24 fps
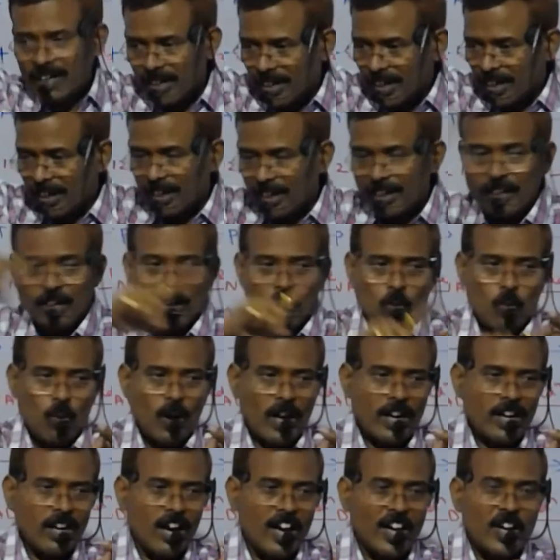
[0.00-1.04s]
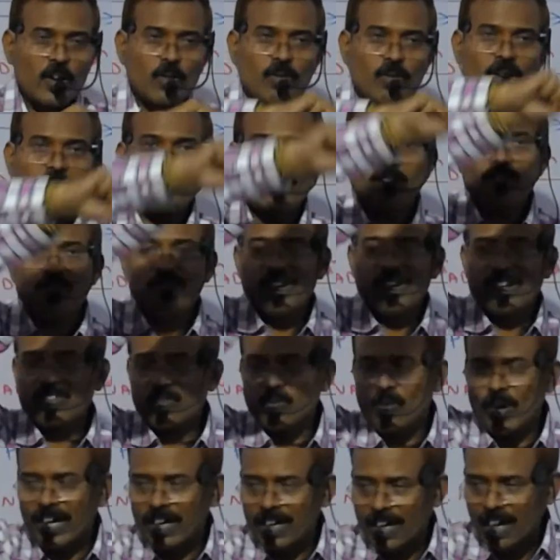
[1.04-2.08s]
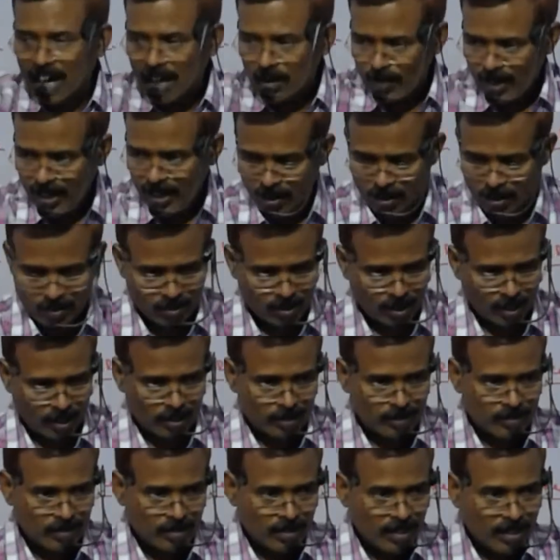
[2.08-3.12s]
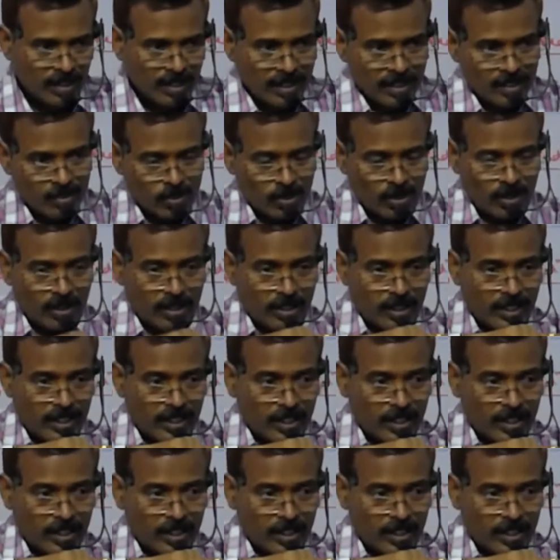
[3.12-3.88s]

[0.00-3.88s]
turn, one RUBP fixes one carbon dioxide. So